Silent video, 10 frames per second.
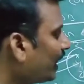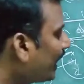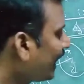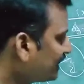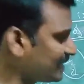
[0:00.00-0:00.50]

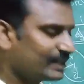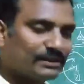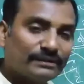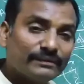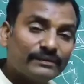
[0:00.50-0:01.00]
Is
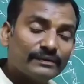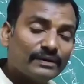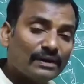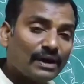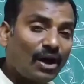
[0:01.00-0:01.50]

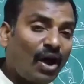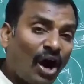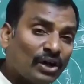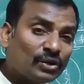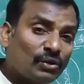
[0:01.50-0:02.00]
it
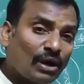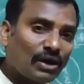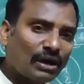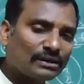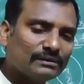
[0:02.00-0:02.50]
onto or
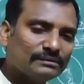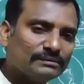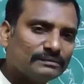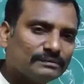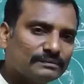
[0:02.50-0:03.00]
not?
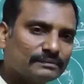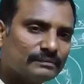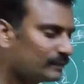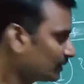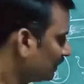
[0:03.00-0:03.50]

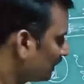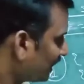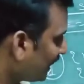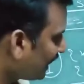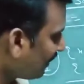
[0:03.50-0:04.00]

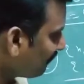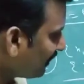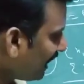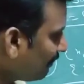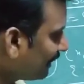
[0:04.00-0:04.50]
Here
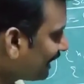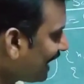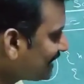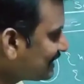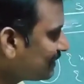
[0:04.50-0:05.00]
every element
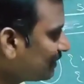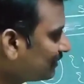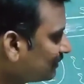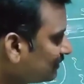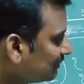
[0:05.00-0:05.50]
has
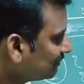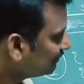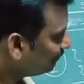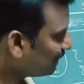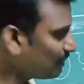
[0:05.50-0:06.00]

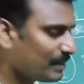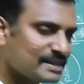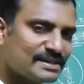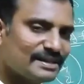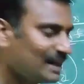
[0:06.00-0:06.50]

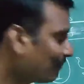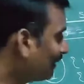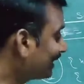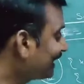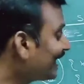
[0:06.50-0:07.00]
pre-image,
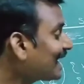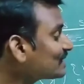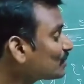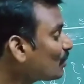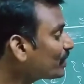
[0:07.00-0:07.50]
but D
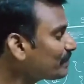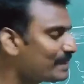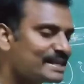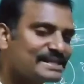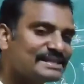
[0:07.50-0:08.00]
has no
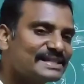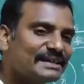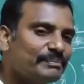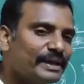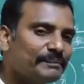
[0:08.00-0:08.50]
image in
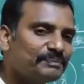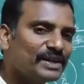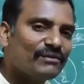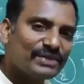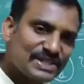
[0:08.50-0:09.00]
set B.
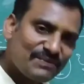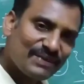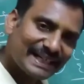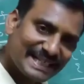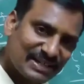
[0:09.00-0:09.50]
First
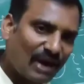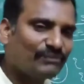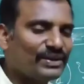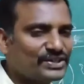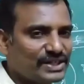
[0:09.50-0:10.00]
of all, it is
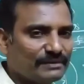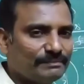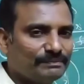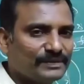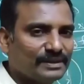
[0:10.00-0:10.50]
not function.
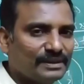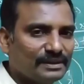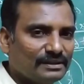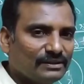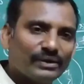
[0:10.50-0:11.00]

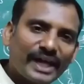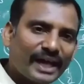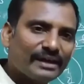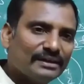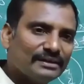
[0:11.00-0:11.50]
Okay.